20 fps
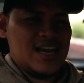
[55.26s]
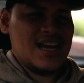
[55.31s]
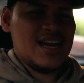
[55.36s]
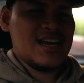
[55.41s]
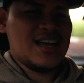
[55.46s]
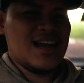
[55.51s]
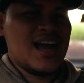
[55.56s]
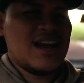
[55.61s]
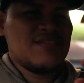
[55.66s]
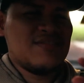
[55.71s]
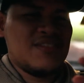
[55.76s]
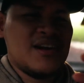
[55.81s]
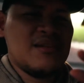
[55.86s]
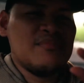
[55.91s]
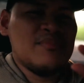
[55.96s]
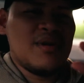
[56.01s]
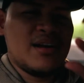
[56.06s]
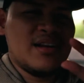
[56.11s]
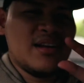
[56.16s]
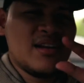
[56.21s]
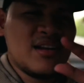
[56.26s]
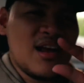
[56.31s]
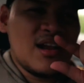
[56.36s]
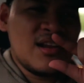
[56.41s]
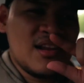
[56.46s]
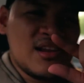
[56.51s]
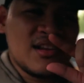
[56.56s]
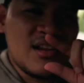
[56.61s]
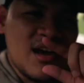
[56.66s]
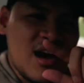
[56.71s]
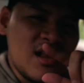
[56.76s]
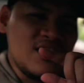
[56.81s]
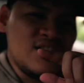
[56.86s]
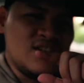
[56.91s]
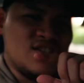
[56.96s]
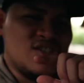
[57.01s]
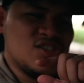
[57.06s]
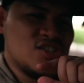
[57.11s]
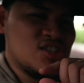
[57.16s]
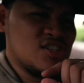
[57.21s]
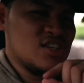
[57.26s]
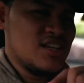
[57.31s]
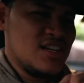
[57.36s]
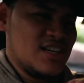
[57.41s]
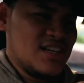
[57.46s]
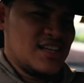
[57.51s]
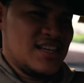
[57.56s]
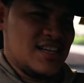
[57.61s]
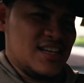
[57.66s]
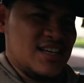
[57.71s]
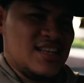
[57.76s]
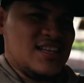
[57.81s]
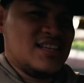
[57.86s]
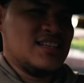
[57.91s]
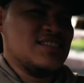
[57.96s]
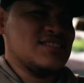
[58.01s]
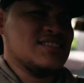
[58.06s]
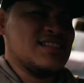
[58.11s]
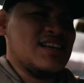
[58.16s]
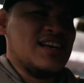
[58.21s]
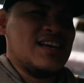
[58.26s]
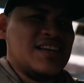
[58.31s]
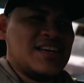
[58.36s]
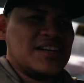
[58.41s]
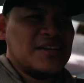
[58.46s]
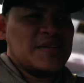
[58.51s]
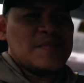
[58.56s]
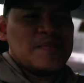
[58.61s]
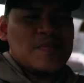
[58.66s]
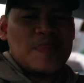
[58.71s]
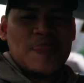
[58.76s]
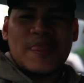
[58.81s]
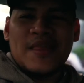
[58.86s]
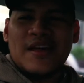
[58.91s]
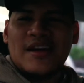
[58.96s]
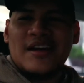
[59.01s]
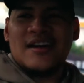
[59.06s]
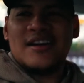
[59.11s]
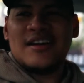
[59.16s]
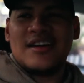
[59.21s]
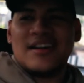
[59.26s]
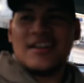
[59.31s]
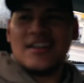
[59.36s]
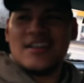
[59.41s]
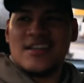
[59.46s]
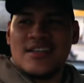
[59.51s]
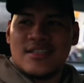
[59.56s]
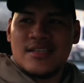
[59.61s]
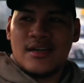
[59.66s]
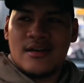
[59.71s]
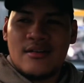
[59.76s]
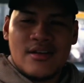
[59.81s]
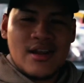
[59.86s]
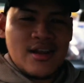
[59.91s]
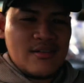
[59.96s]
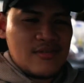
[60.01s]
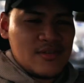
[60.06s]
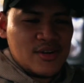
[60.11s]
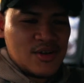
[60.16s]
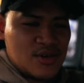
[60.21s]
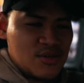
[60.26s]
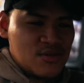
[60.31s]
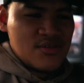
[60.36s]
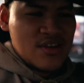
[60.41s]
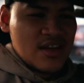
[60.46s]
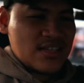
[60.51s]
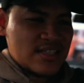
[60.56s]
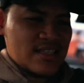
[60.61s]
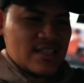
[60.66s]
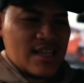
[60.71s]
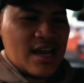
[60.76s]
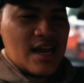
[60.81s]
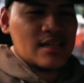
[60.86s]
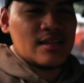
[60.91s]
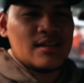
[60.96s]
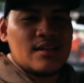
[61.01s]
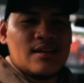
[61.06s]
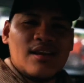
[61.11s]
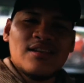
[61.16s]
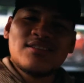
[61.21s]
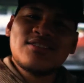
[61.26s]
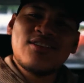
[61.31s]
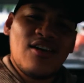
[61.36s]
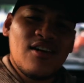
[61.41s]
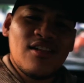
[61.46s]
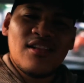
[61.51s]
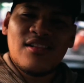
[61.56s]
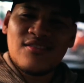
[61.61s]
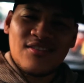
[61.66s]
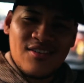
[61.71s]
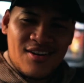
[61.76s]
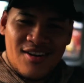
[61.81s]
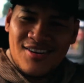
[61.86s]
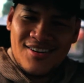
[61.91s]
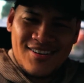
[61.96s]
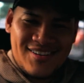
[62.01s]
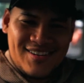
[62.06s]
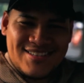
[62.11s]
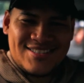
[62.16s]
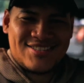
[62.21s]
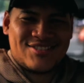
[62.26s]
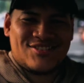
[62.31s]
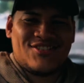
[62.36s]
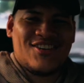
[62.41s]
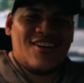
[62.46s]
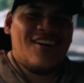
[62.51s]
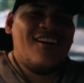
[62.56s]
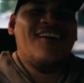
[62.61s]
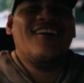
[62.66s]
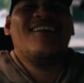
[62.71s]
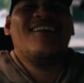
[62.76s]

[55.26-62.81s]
I have a little knowledge. And then he's like, okay, if you do this and that, and it's all wrong. It's wrong.